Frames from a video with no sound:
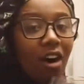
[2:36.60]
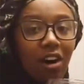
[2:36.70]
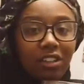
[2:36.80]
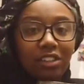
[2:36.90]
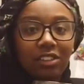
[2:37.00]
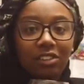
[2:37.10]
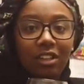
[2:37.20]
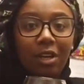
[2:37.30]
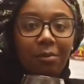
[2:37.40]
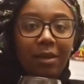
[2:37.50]
arsenal
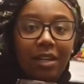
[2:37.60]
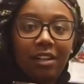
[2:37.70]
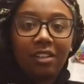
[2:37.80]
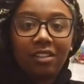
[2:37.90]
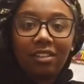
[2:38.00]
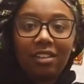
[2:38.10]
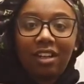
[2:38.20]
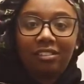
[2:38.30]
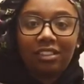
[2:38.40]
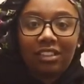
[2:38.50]
up here
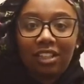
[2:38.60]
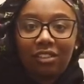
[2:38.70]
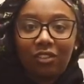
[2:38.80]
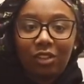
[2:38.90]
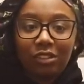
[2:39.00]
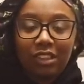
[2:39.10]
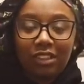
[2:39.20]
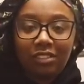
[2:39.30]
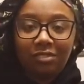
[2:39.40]
of Stella Rosa.